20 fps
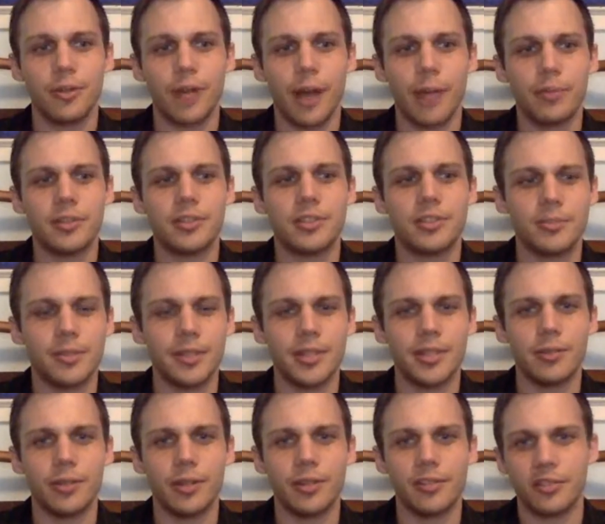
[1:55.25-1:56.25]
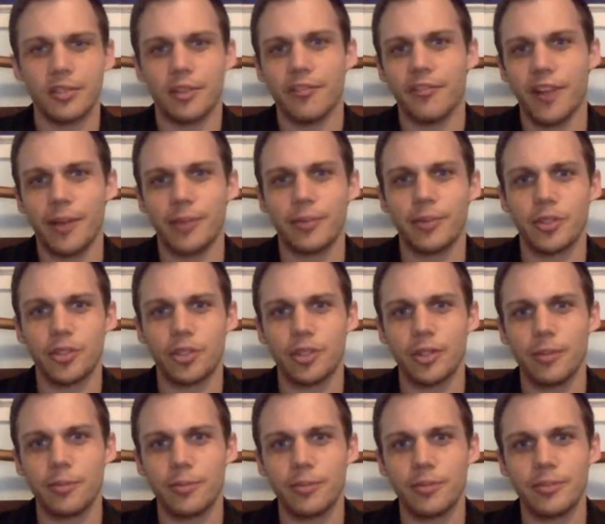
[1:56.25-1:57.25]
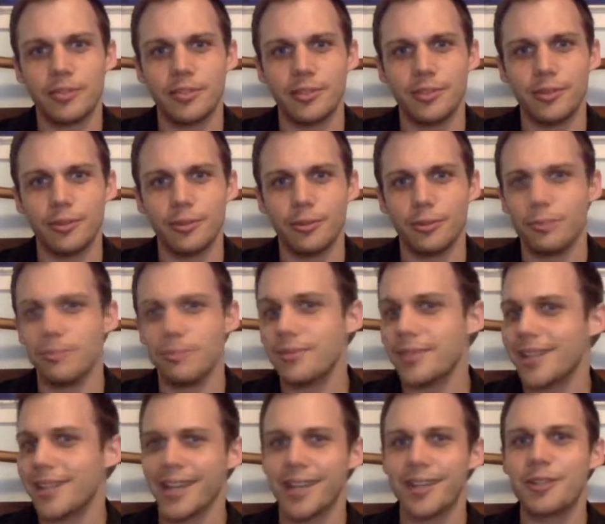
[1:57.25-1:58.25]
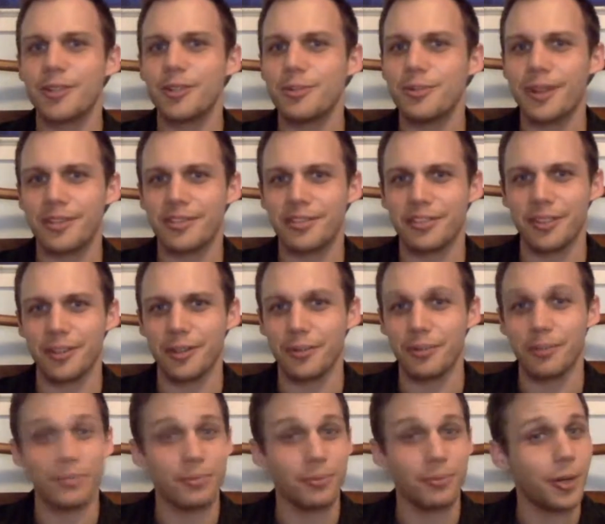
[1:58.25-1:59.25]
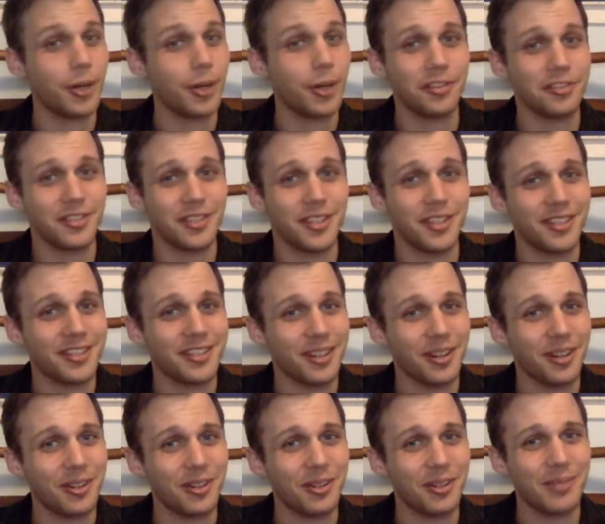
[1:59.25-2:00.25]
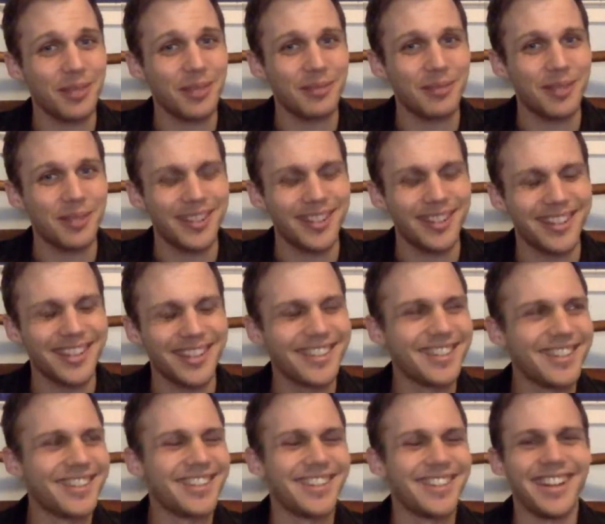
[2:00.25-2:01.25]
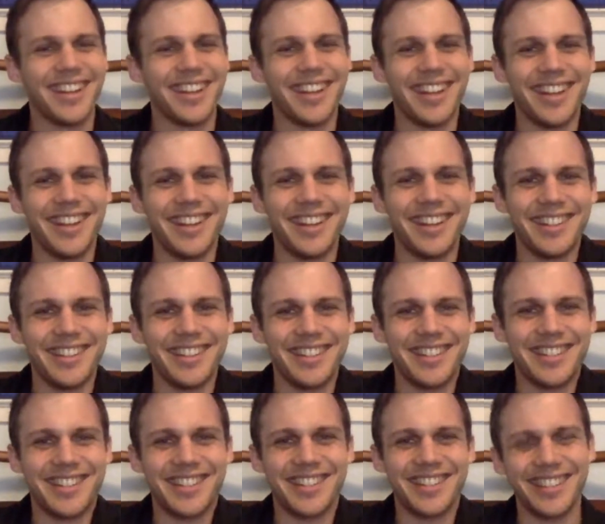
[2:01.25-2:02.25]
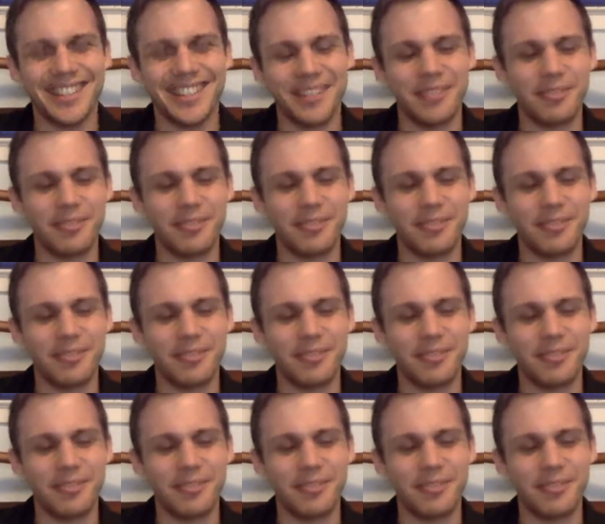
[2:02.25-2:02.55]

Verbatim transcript: happened to be when i was on a family trip to Cancun, Mexico. Where else are you going to start learning ping pong? And it